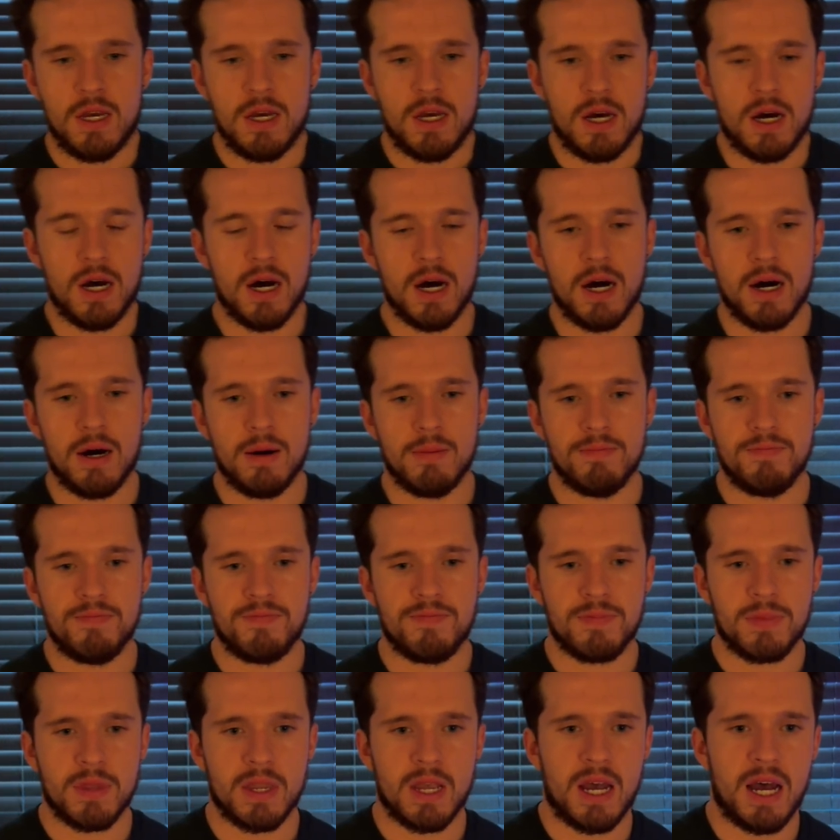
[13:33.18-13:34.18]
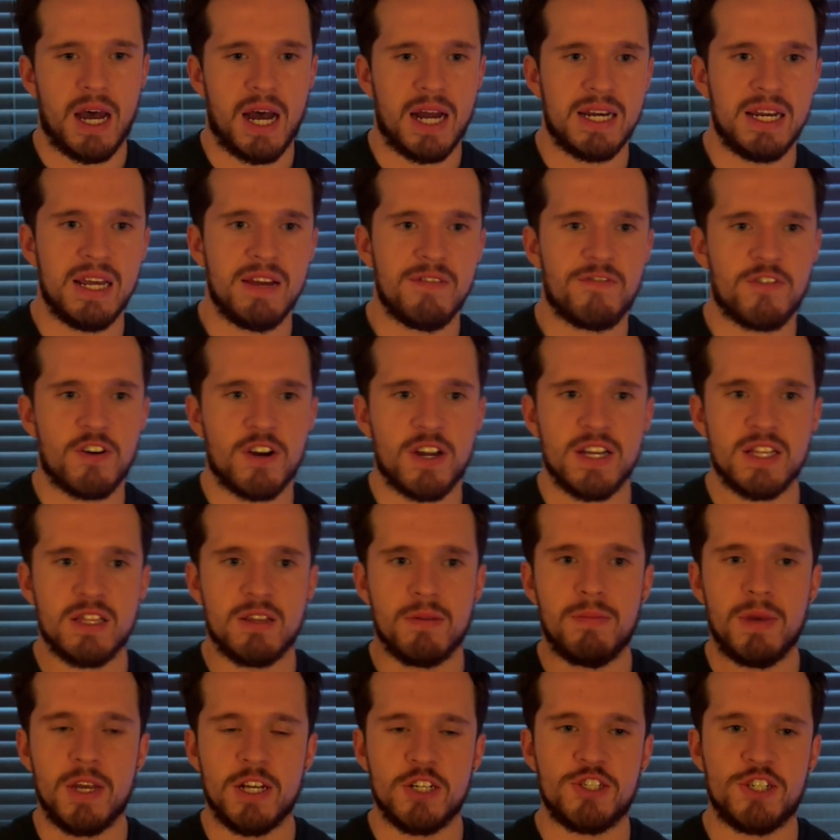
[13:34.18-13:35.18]
I did forget to
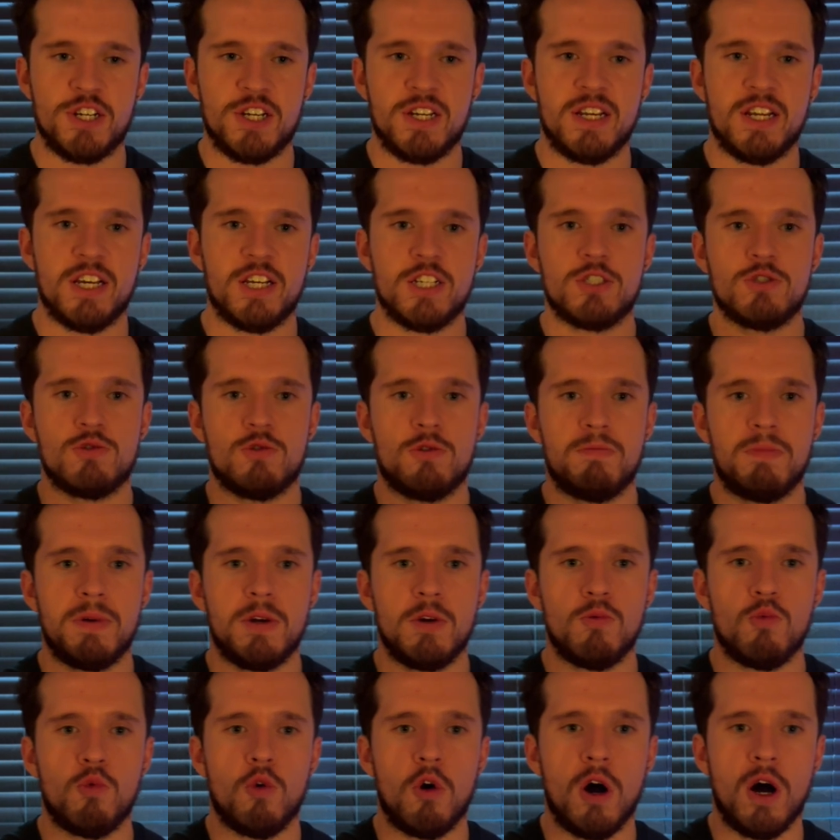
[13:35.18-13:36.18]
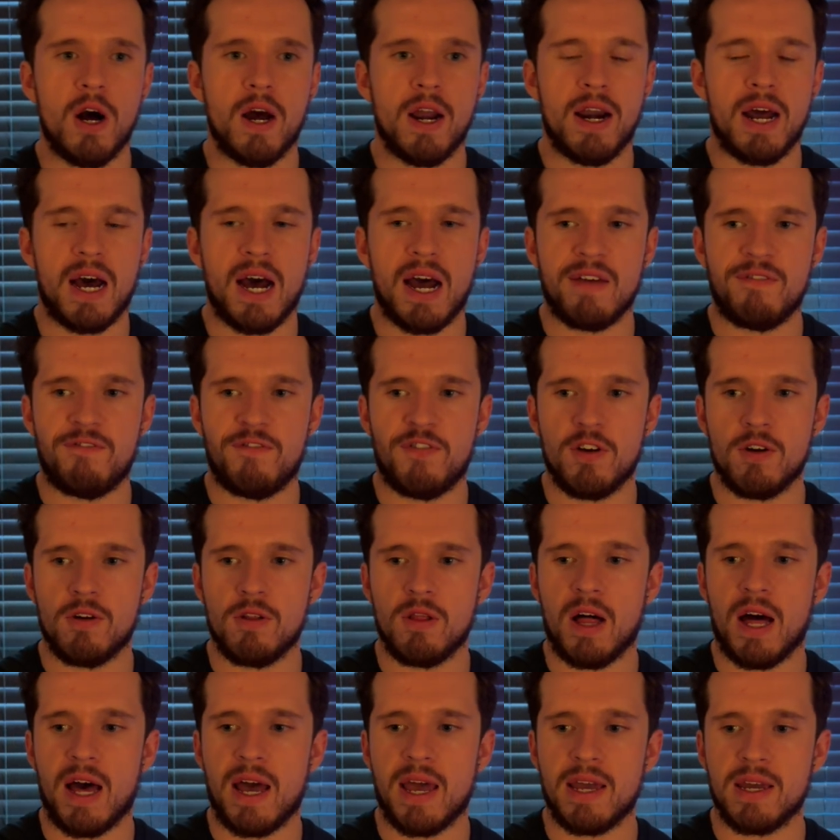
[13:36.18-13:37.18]
mention, this would be one I feel
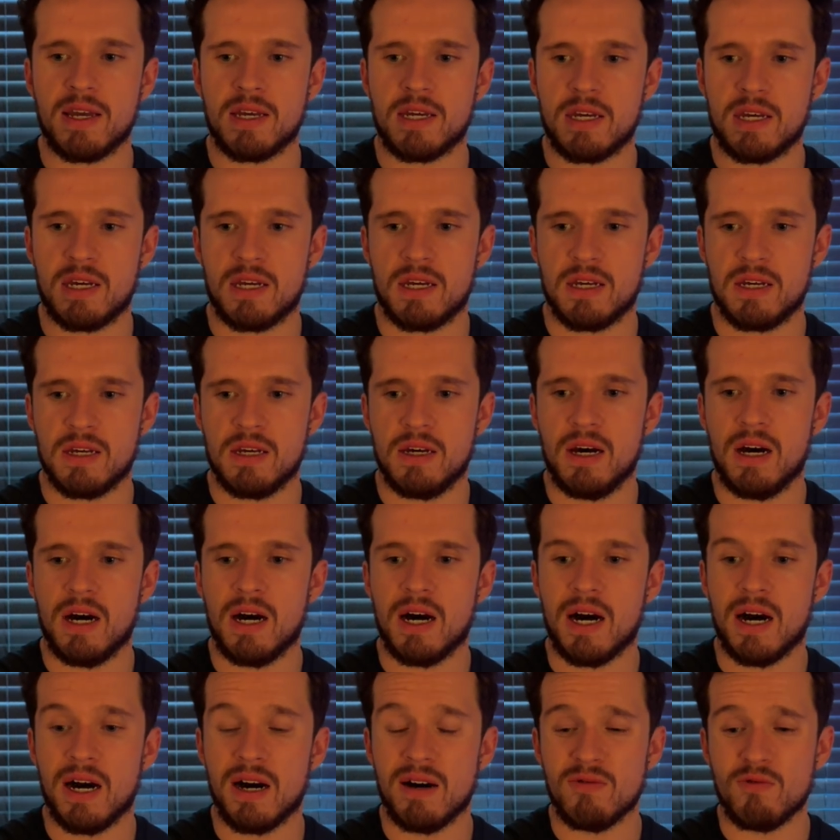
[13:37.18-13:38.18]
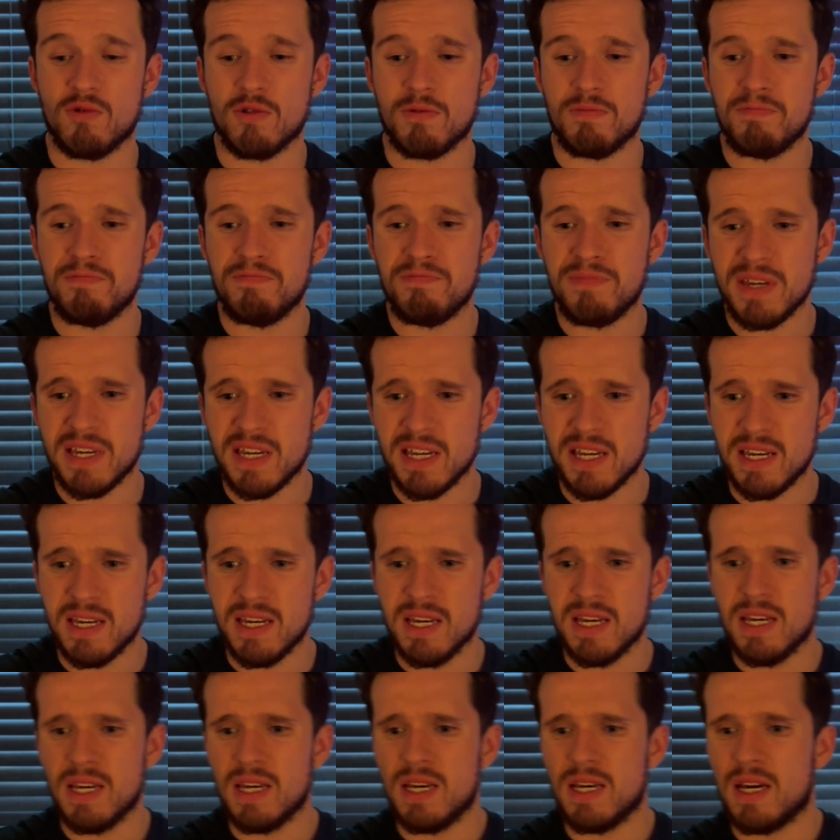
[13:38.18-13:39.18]
like would be
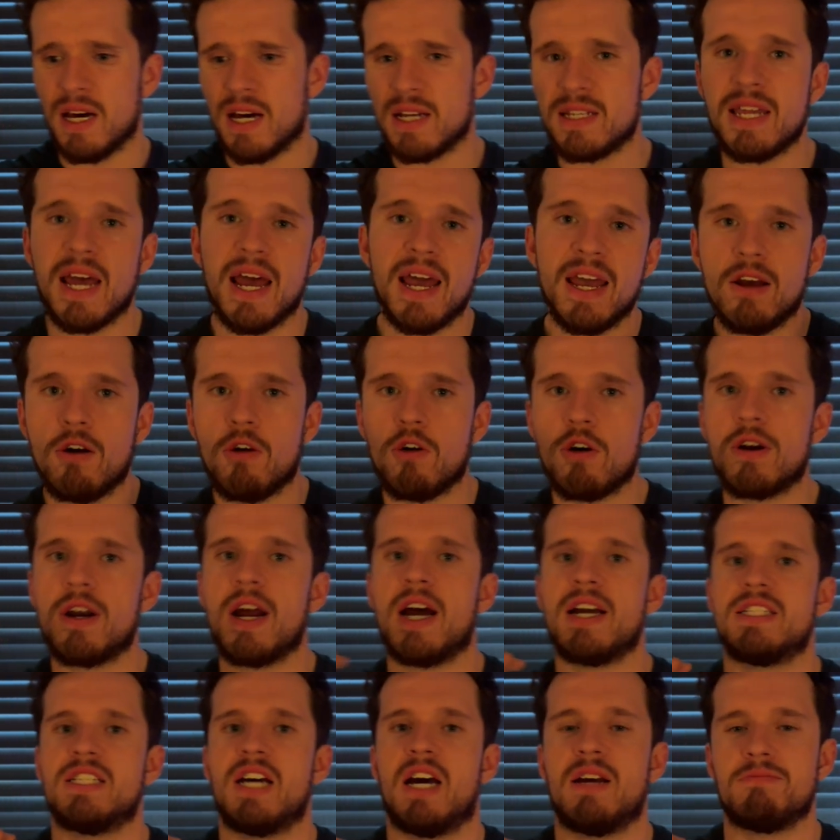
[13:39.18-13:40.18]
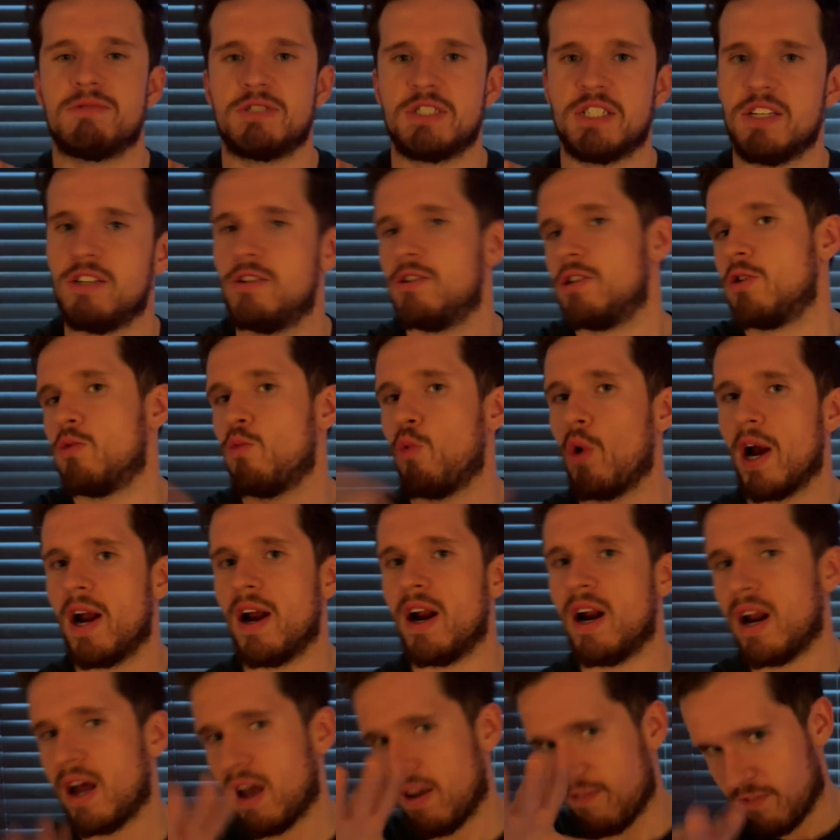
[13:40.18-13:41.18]
a day or a nighttime scent. You could wear
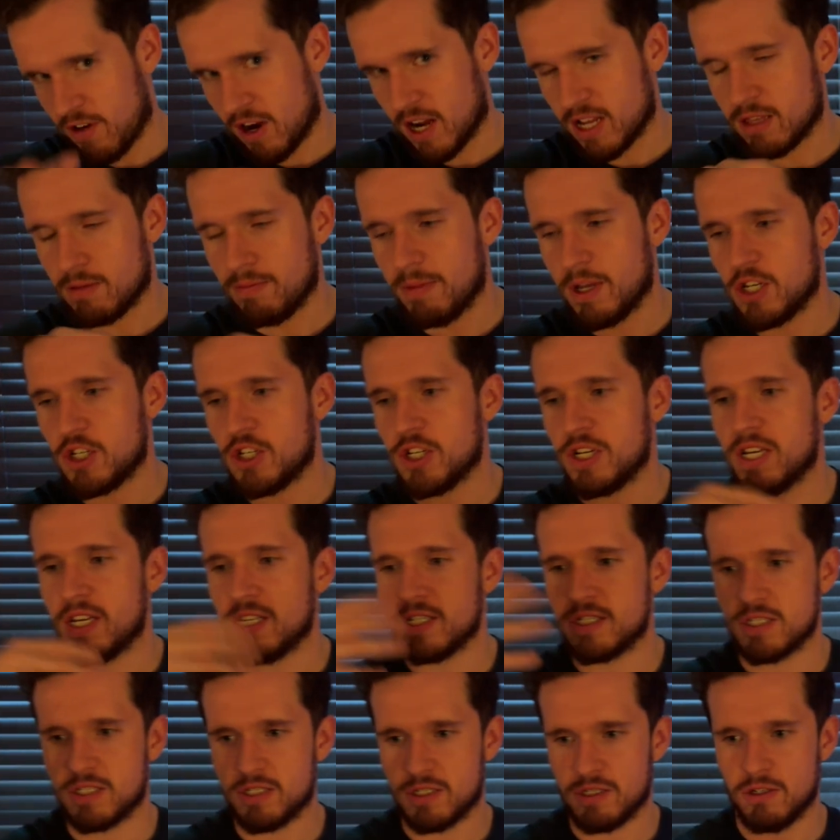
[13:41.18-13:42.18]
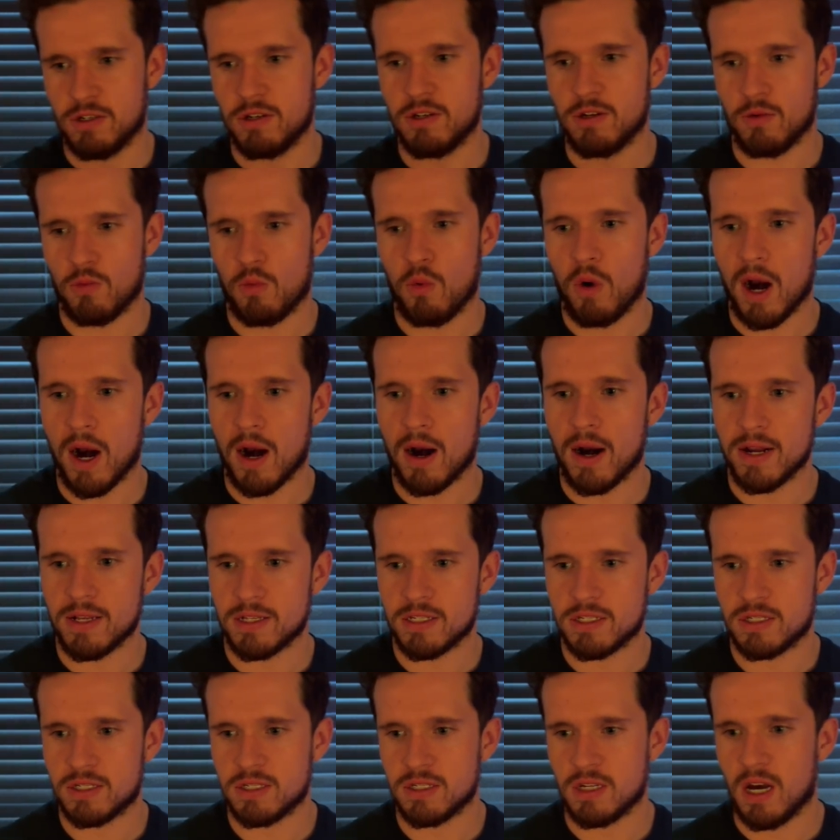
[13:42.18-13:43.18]
it. I forgot to mention this. You could wear
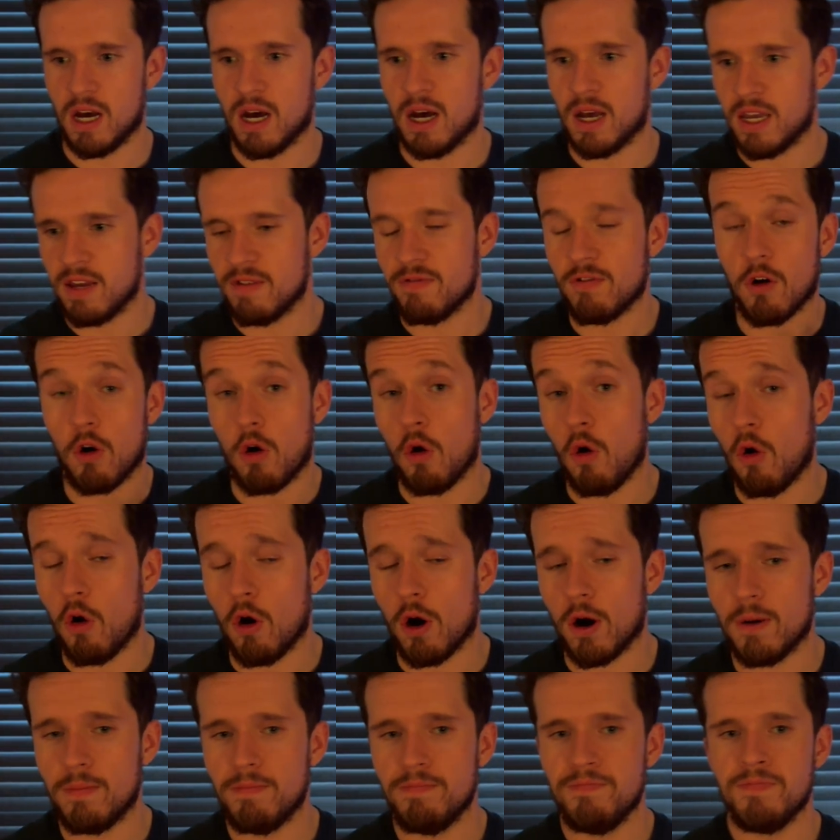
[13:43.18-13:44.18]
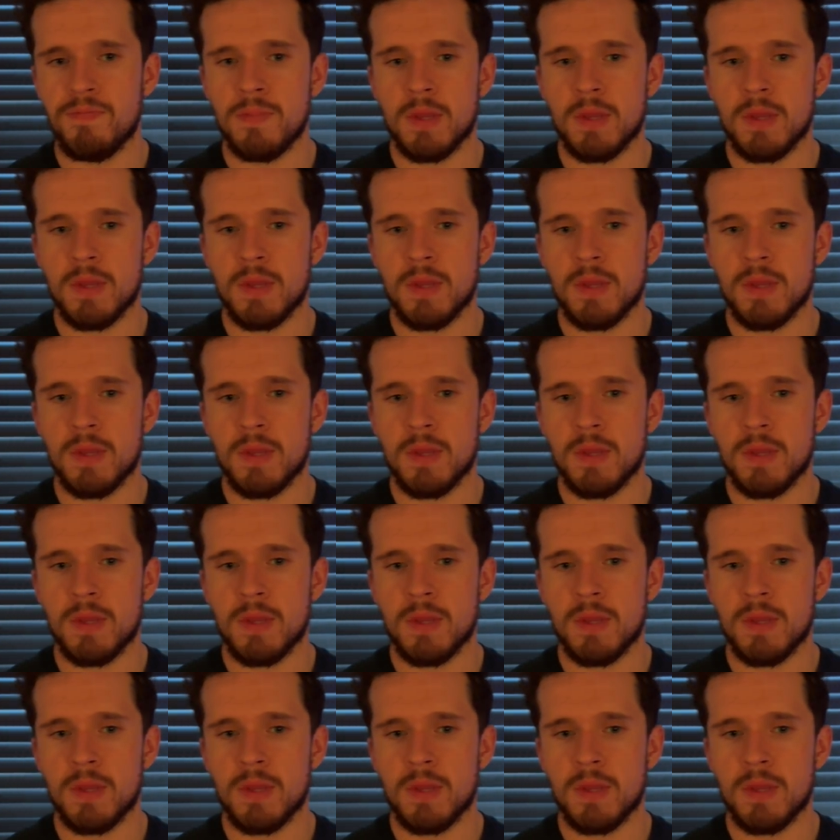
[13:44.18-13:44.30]
it either or.